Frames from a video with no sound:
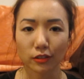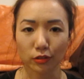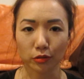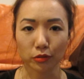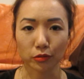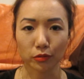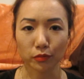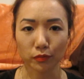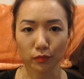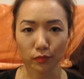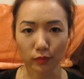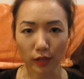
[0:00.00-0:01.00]
to
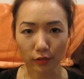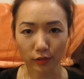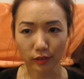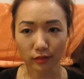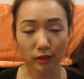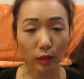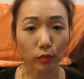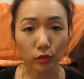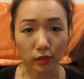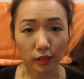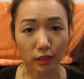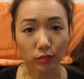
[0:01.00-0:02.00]
having
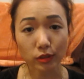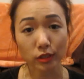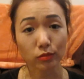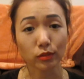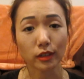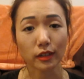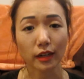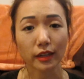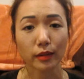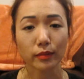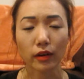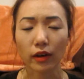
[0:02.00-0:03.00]
double lids, which is what I
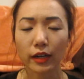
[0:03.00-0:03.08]
am now.